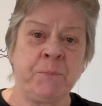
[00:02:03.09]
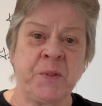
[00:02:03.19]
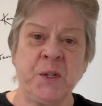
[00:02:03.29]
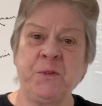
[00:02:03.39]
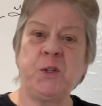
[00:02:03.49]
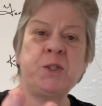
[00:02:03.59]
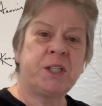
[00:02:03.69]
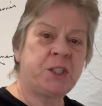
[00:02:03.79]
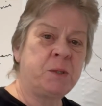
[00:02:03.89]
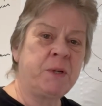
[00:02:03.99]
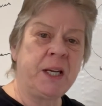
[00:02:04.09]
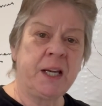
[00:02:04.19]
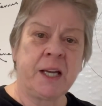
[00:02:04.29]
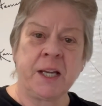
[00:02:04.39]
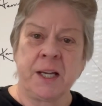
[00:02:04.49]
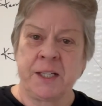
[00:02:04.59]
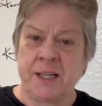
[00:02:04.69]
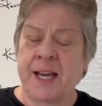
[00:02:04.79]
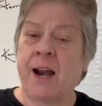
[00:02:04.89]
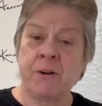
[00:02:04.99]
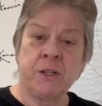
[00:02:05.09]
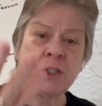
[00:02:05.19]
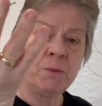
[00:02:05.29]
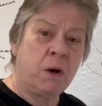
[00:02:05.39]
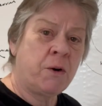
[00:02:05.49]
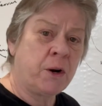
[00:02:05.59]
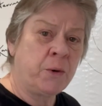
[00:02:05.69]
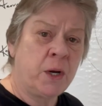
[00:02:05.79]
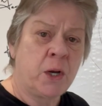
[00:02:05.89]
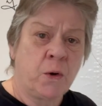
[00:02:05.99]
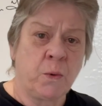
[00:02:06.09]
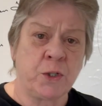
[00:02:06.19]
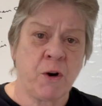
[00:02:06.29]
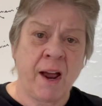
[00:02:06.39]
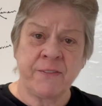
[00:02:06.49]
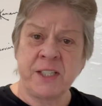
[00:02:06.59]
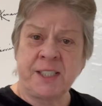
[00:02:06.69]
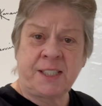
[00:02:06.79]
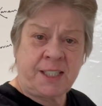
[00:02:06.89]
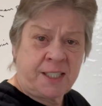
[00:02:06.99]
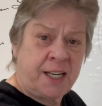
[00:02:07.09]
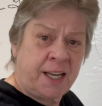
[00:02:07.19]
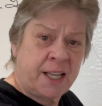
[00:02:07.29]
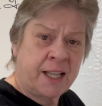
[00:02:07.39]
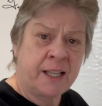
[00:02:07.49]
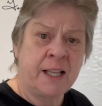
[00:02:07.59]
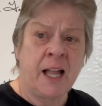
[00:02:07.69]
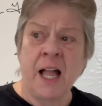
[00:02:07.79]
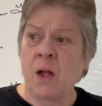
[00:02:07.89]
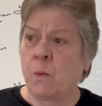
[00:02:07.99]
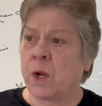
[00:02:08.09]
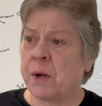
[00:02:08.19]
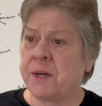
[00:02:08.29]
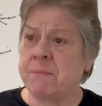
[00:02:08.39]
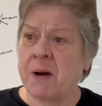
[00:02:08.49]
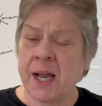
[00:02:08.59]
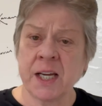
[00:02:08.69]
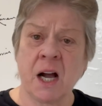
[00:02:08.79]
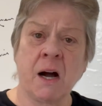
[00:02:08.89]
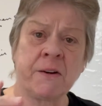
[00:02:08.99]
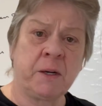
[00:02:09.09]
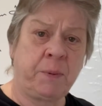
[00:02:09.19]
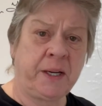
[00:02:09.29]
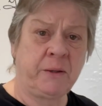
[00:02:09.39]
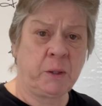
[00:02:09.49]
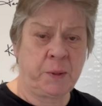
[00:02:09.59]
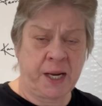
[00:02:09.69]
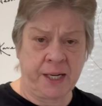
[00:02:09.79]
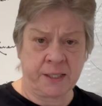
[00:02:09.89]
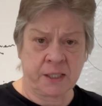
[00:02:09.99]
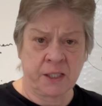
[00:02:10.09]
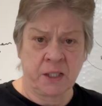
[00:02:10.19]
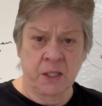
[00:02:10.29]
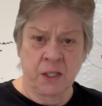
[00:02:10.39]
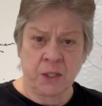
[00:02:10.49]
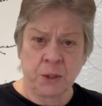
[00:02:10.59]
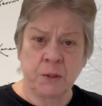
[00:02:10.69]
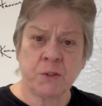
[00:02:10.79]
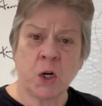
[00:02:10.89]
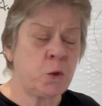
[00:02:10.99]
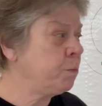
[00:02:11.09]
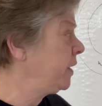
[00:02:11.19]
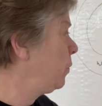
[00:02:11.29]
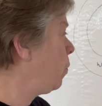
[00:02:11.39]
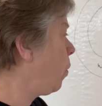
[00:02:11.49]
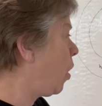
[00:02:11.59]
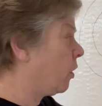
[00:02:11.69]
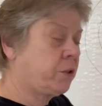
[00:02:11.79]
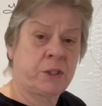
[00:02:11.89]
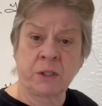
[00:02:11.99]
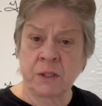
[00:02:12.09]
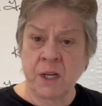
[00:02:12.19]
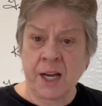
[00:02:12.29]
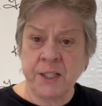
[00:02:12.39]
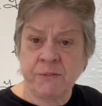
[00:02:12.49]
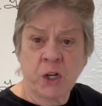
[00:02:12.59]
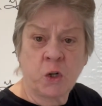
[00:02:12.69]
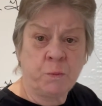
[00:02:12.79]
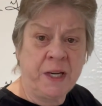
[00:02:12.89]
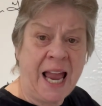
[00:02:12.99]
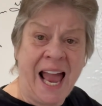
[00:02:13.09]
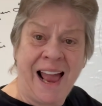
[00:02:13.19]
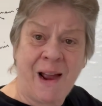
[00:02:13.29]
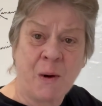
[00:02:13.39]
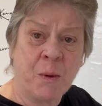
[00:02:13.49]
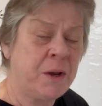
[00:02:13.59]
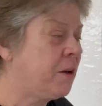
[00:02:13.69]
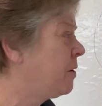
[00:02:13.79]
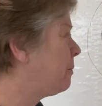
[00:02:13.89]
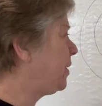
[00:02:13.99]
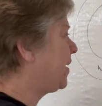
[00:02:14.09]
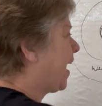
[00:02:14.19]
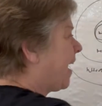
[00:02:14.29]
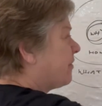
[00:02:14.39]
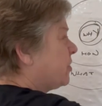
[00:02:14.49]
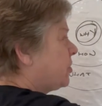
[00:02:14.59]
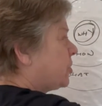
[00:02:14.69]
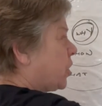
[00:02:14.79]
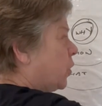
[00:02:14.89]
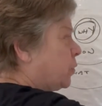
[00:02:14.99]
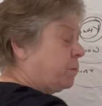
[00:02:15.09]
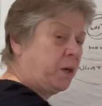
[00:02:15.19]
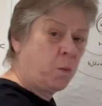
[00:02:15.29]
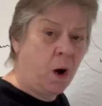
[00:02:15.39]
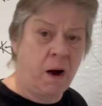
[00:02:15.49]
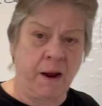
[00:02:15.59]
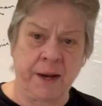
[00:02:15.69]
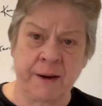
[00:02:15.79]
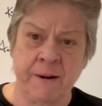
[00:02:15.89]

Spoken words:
If you said to me, Karen, tomorrow we're driving to Sydney, we're going in my car, and I'll pick you up at 8. You've told me what and you've told me how, but you haven't told me why.